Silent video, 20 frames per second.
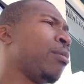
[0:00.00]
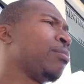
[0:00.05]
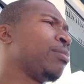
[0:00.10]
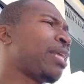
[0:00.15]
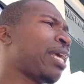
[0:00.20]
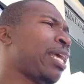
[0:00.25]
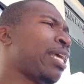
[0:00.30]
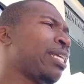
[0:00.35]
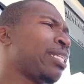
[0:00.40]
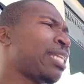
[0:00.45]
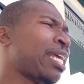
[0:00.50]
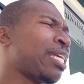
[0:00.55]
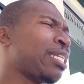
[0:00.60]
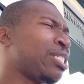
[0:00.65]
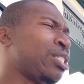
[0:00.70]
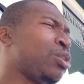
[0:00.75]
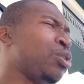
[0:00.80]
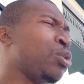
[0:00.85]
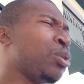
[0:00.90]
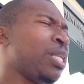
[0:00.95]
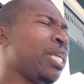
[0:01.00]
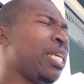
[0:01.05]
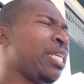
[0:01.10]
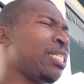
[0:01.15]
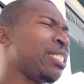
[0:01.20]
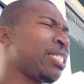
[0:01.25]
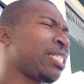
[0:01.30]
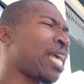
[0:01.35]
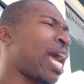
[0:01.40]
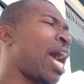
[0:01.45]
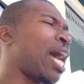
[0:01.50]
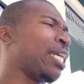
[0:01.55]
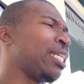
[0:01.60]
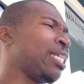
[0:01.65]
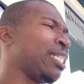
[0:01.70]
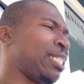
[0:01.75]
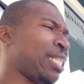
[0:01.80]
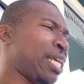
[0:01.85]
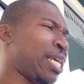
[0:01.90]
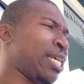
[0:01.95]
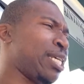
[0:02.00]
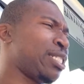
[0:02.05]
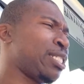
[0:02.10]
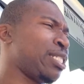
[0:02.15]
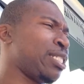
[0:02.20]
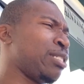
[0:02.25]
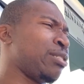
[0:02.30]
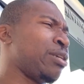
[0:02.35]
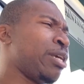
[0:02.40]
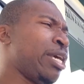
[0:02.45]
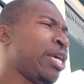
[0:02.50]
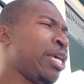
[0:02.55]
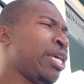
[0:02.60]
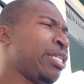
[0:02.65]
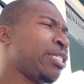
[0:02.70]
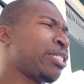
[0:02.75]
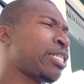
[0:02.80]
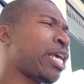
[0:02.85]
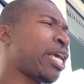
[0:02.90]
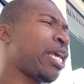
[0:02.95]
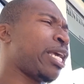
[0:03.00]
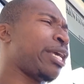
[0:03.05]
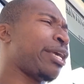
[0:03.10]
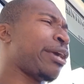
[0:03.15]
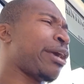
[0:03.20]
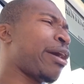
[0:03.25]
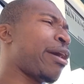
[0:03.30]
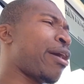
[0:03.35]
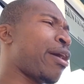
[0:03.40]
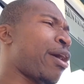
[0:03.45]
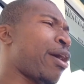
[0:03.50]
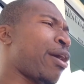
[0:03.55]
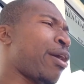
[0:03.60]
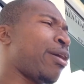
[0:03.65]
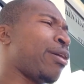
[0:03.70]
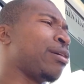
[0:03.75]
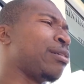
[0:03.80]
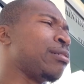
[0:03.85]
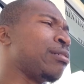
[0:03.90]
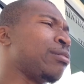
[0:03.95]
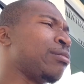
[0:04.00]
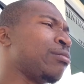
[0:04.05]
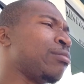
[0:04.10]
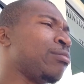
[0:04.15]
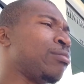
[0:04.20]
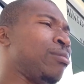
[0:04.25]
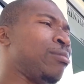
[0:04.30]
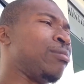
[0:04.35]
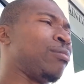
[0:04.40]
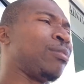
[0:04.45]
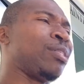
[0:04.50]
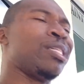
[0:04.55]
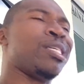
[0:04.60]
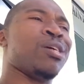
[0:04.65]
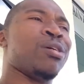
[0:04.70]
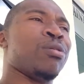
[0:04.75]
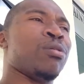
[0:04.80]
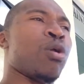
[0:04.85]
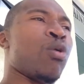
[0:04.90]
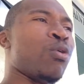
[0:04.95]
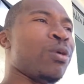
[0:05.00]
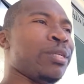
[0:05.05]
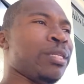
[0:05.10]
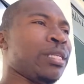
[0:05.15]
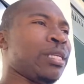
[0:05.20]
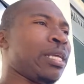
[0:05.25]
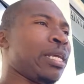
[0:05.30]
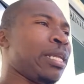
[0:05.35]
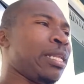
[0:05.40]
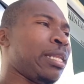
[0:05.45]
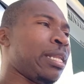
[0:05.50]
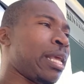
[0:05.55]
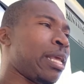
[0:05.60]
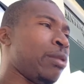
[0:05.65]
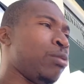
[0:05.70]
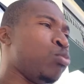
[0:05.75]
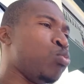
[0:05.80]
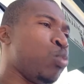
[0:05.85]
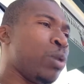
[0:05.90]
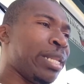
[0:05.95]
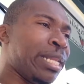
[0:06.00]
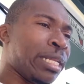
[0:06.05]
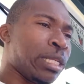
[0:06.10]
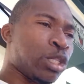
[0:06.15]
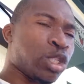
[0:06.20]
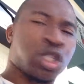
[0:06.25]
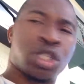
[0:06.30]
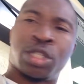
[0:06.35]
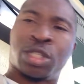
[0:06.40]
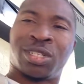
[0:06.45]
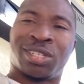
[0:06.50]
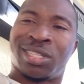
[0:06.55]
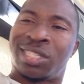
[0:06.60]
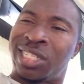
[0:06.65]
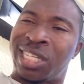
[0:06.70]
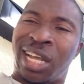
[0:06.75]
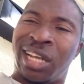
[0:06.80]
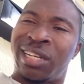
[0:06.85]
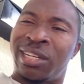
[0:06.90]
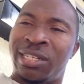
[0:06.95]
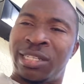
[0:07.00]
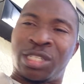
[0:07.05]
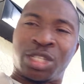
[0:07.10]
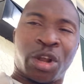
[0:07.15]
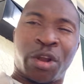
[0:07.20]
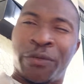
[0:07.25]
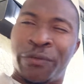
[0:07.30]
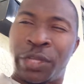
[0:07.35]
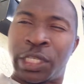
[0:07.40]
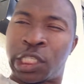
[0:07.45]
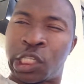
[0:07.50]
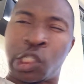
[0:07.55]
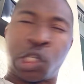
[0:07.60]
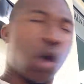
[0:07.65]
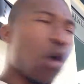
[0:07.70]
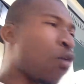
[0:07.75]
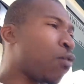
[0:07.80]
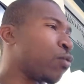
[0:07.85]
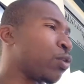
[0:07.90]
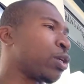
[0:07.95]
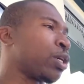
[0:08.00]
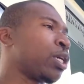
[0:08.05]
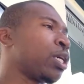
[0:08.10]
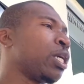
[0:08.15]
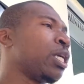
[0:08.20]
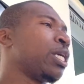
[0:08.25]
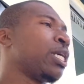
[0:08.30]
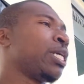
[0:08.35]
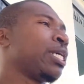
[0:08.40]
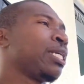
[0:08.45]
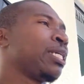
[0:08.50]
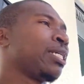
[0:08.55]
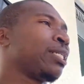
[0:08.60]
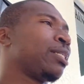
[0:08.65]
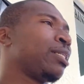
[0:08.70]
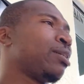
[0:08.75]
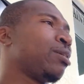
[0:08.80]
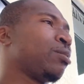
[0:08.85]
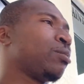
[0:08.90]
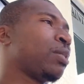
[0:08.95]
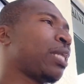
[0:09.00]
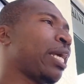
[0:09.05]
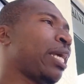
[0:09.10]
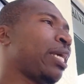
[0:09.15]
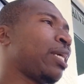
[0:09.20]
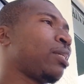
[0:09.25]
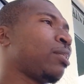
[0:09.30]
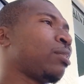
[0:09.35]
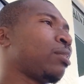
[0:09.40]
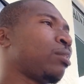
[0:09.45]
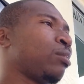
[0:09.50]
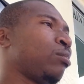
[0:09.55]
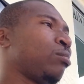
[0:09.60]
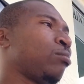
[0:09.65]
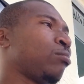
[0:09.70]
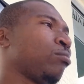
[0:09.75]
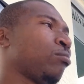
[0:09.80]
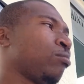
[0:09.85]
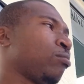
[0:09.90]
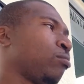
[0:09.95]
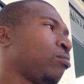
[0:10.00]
they do these kind of things and they, you know, on, and when the sun service is over, you know, they, you know,